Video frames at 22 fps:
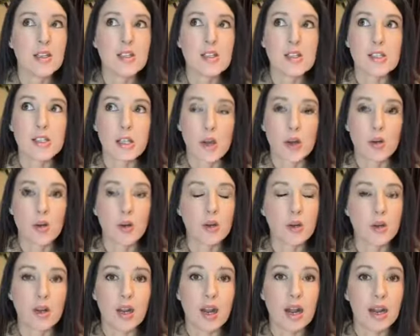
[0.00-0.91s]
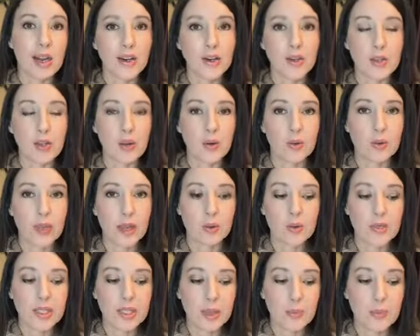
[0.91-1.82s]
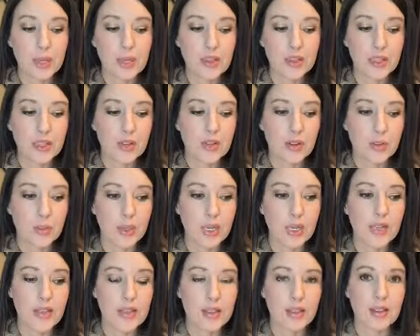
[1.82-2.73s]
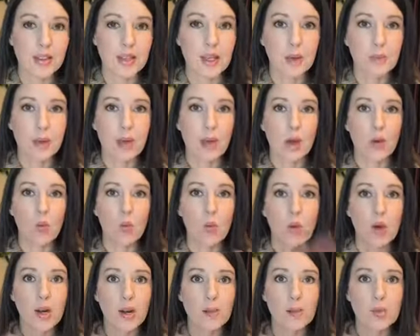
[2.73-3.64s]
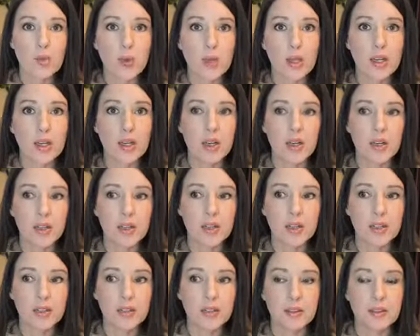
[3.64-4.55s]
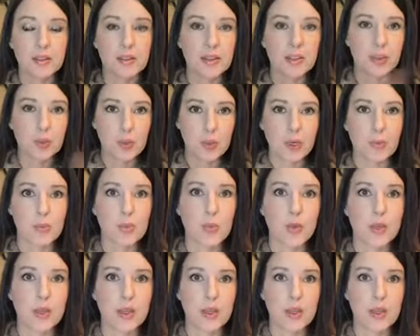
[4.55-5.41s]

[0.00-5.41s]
So I don't know. That was like a big thing for me is to think about what I'm dwelling on is what I'm dwelling